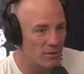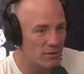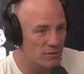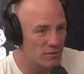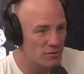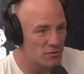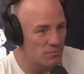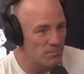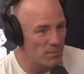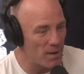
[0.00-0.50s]
I
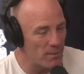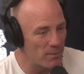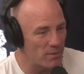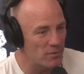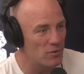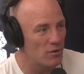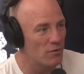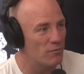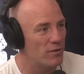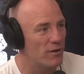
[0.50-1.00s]
just made
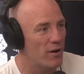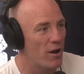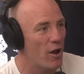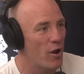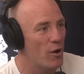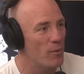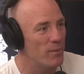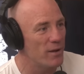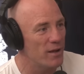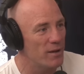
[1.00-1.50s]
myself at
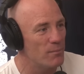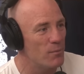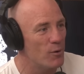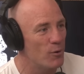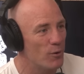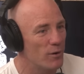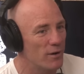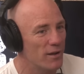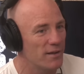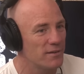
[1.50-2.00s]
home here
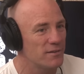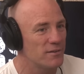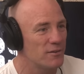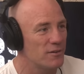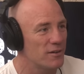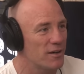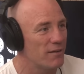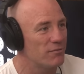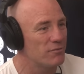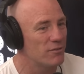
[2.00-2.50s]
more or less,
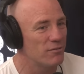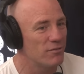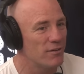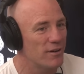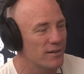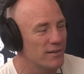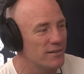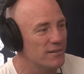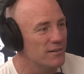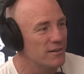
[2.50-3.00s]
and I'm going to have to
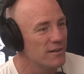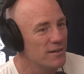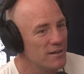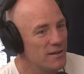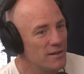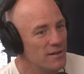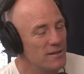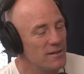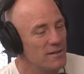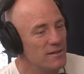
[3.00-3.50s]
fucking
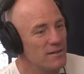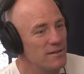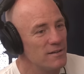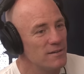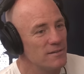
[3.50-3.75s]
yeah